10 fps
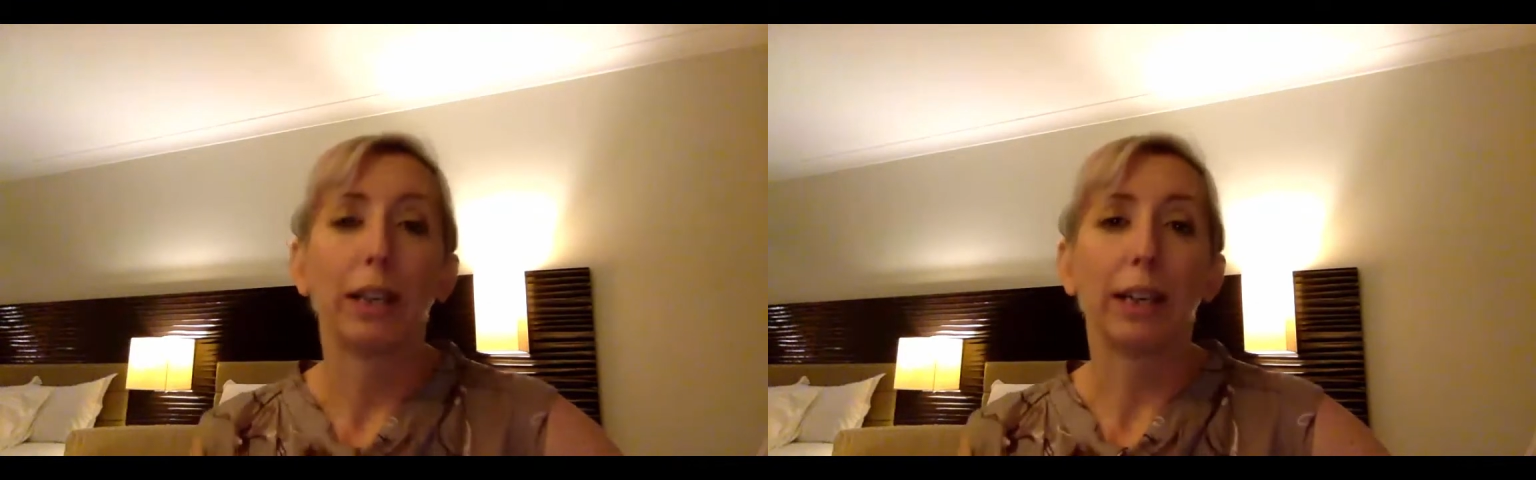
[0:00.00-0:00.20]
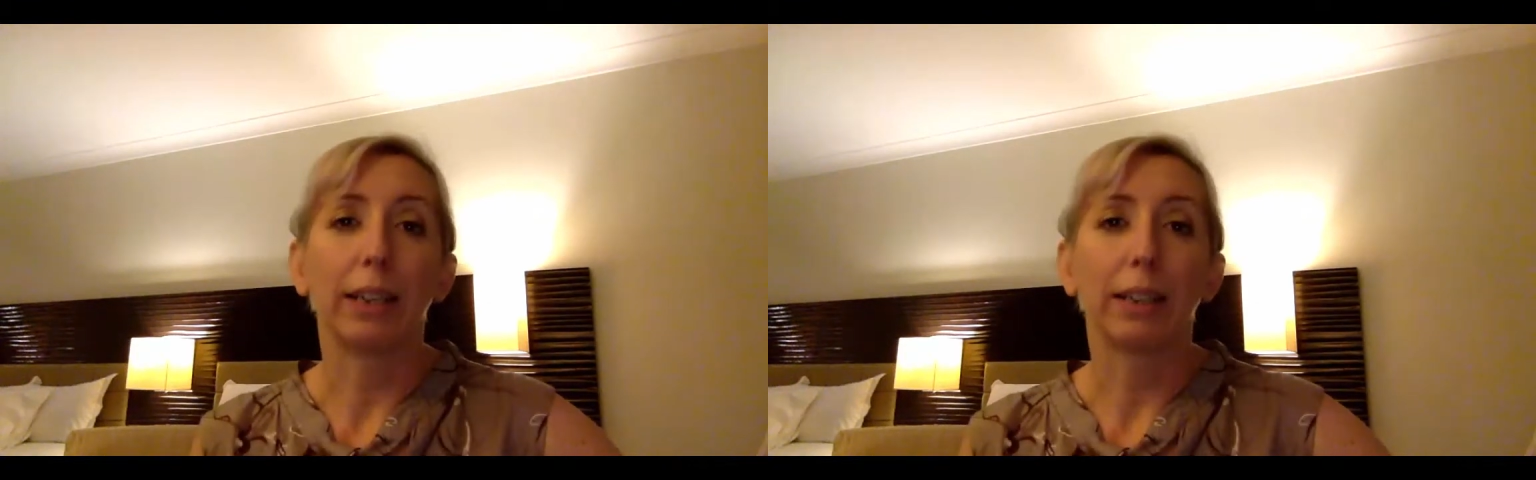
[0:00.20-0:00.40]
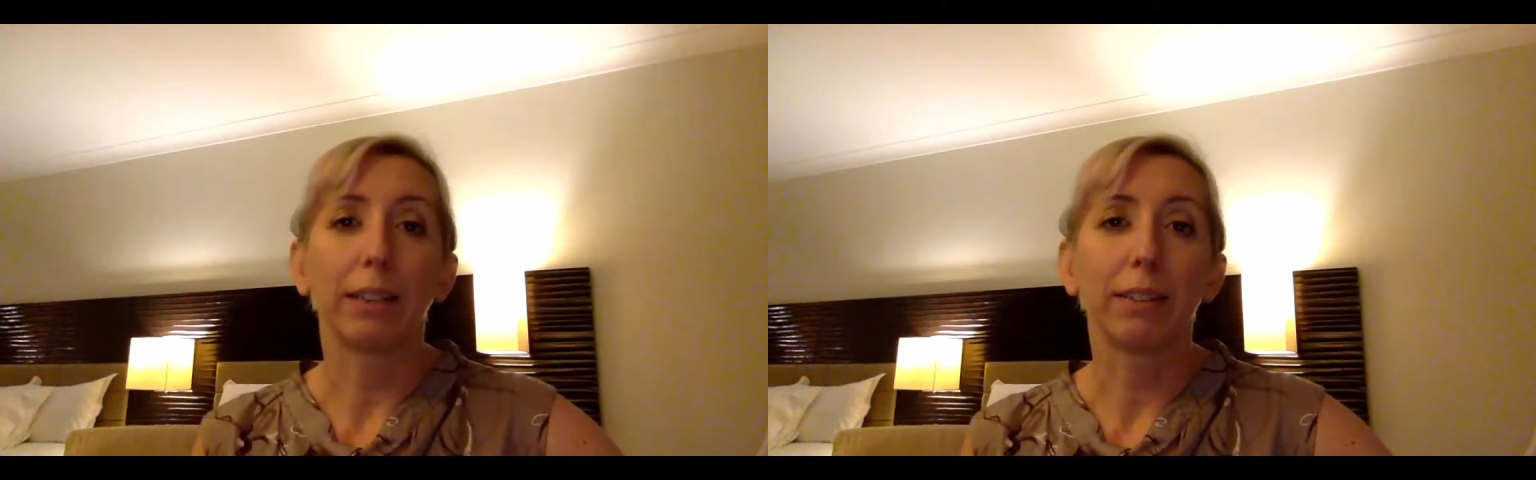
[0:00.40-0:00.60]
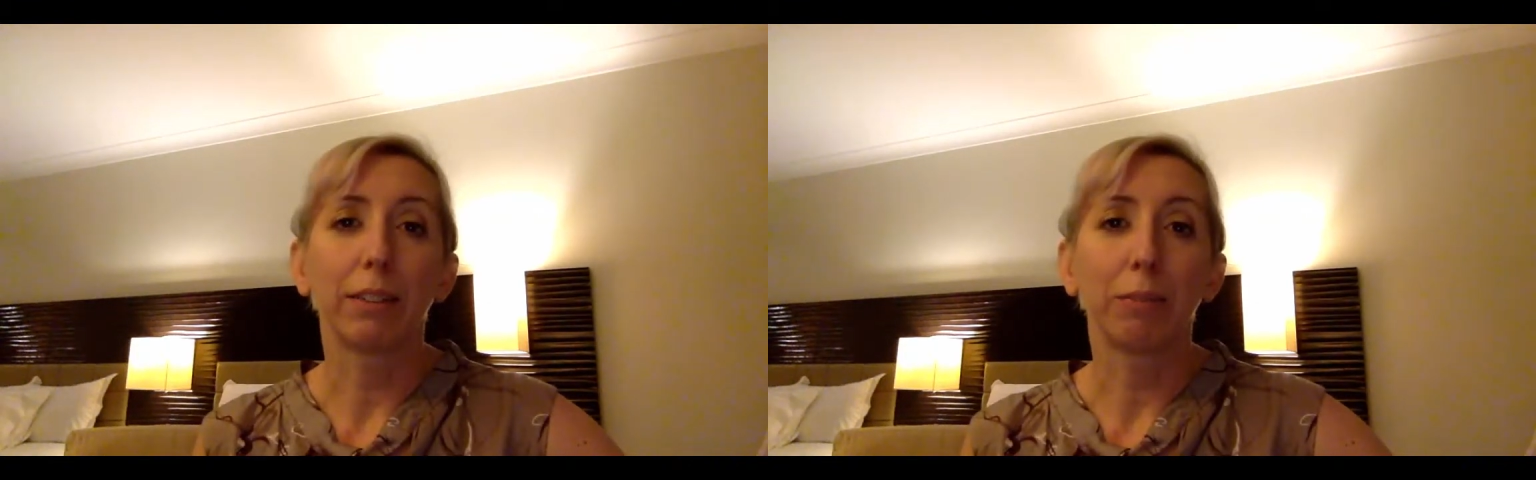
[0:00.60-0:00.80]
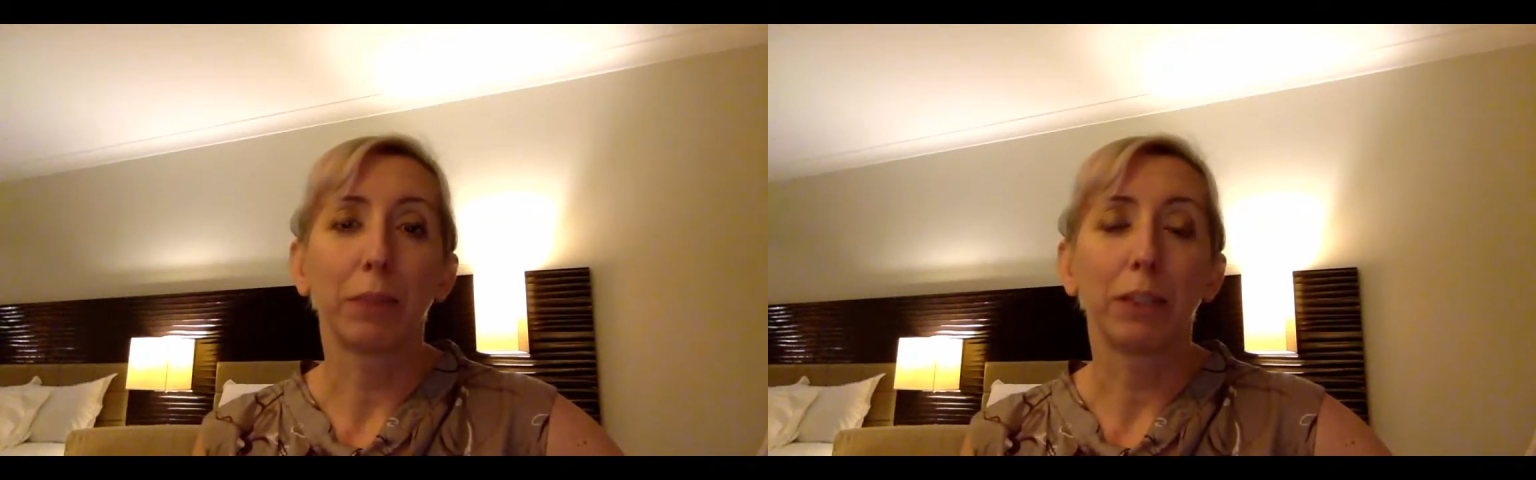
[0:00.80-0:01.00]
And instead
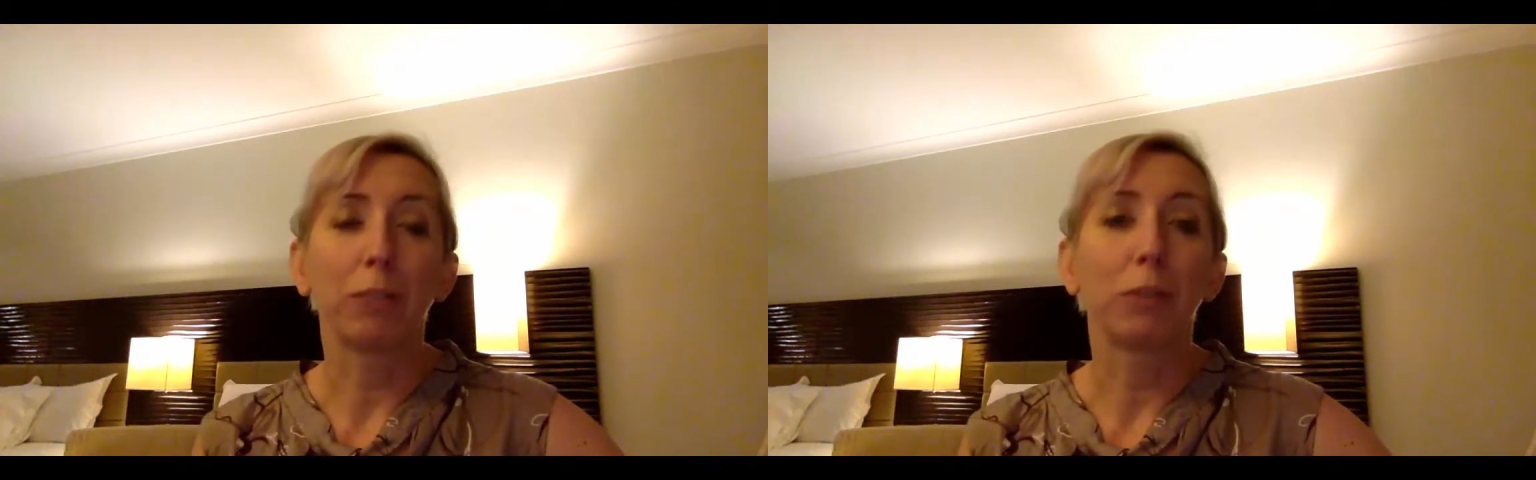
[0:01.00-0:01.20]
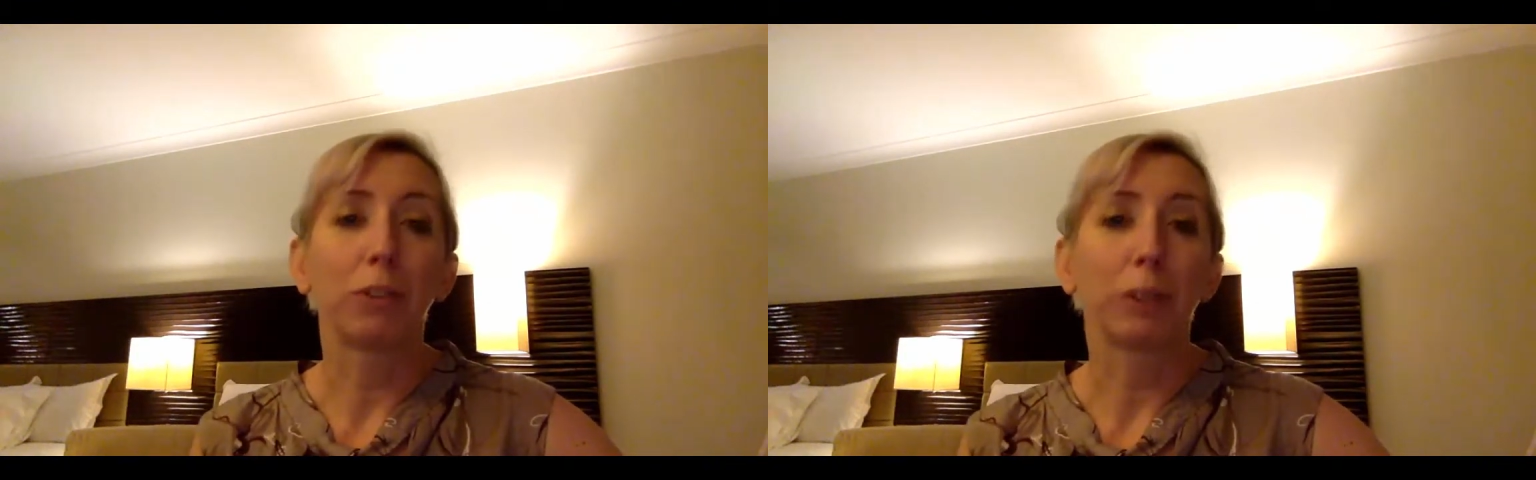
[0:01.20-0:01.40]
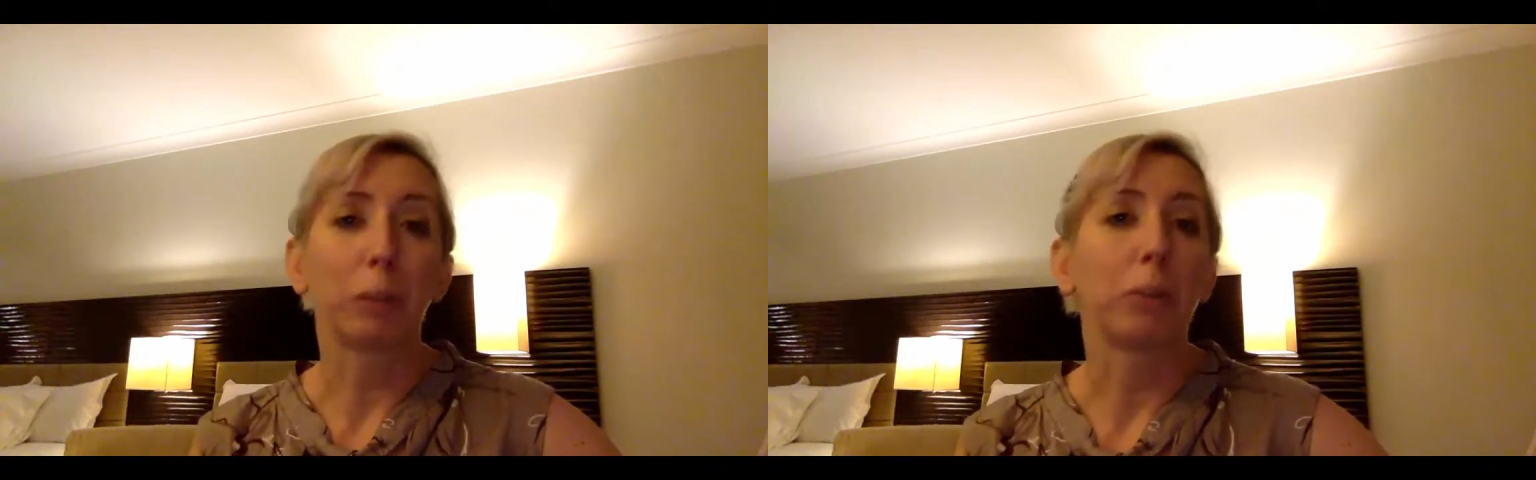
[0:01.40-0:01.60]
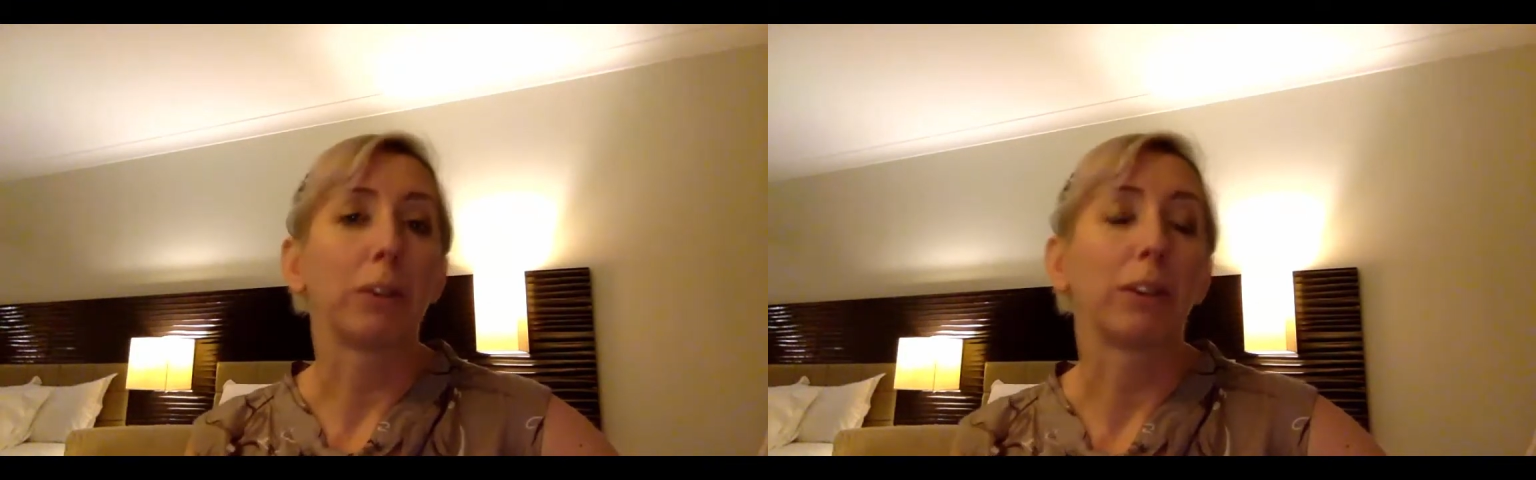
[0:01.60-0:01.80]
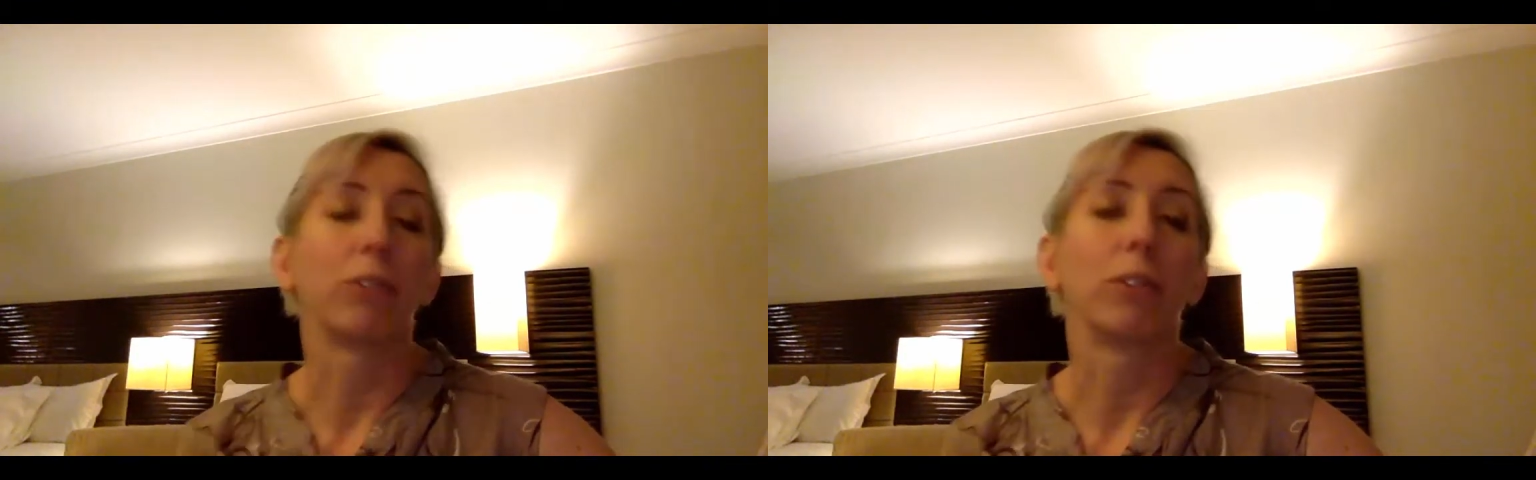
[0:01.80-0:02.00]
of making them do separate
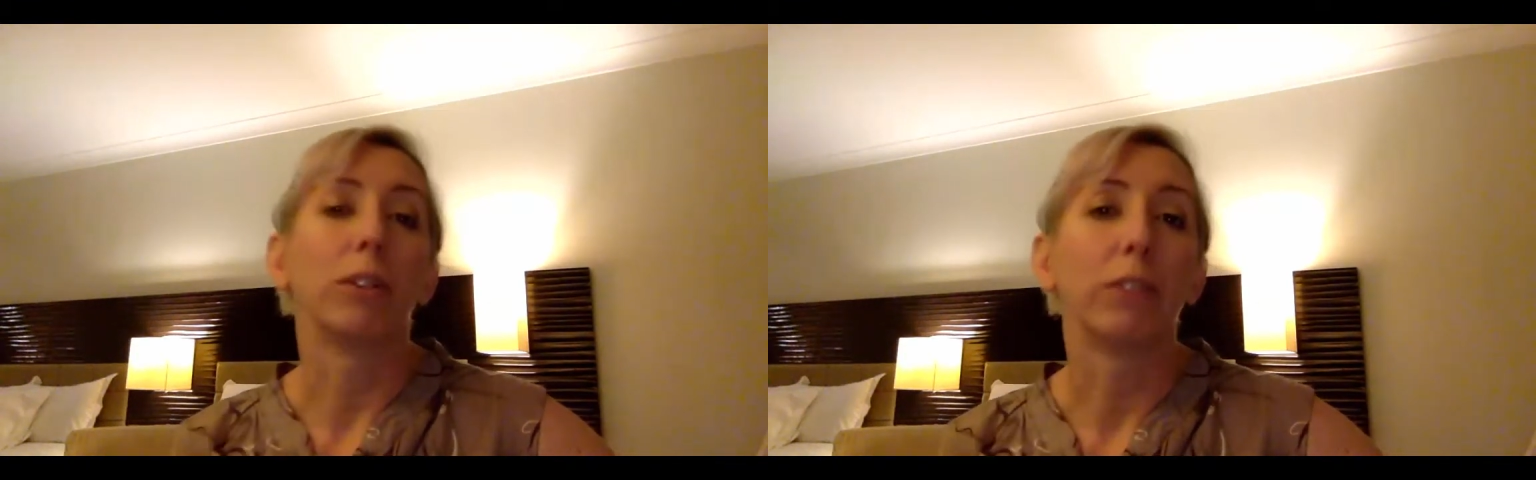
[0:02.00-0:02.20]
test drives,